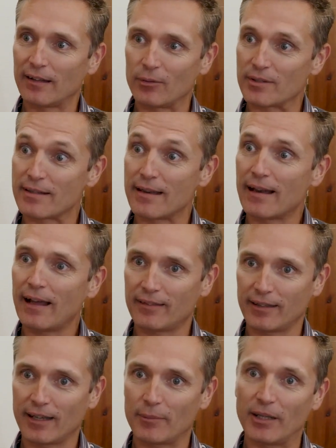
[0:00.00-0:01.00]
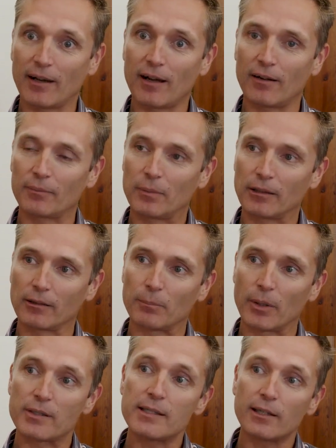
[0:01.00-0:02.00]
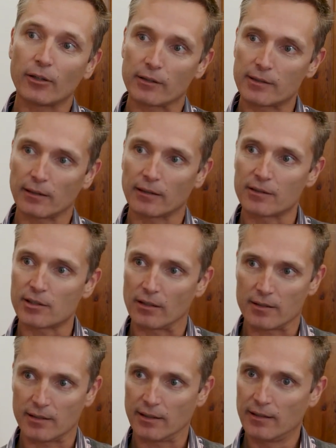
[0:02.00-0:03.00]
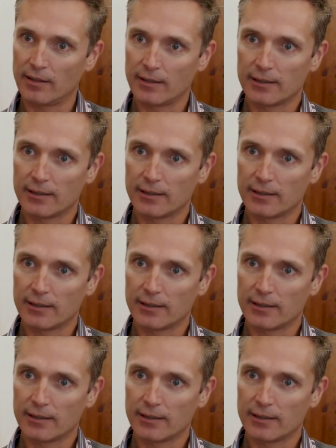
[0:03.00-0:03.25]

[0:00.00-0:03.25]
There was nothing. I mean, our little boutique hotel in Chelsea,